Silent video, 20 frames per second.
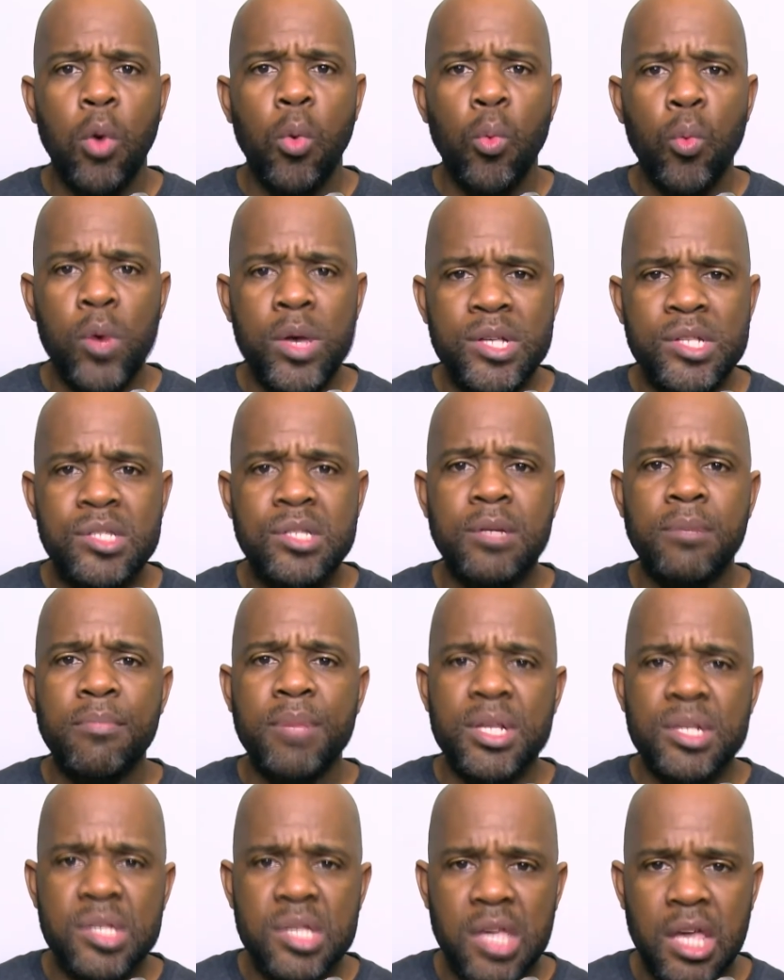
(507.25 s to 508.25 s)

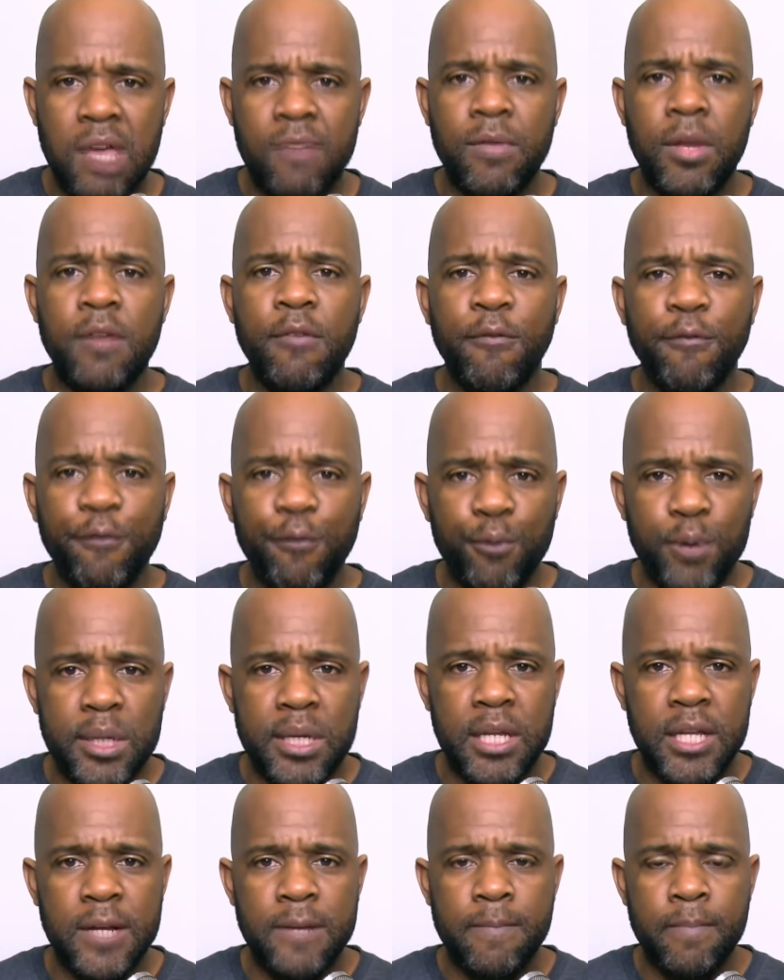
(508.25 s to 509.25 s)
Wisdom is given
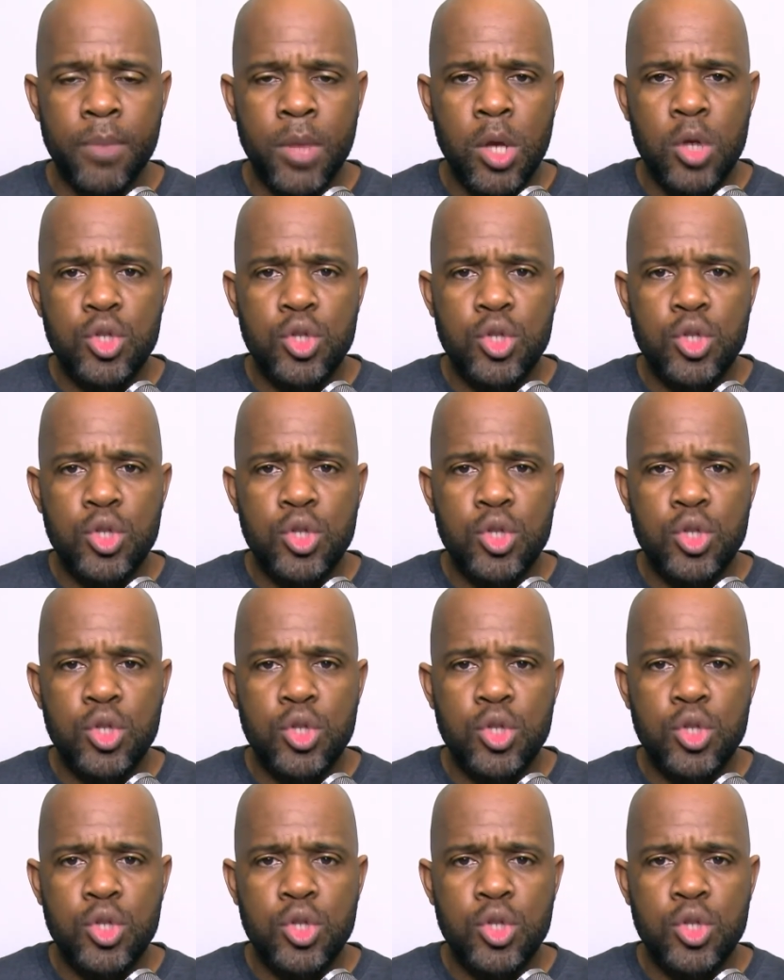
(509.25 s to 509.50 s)
freely.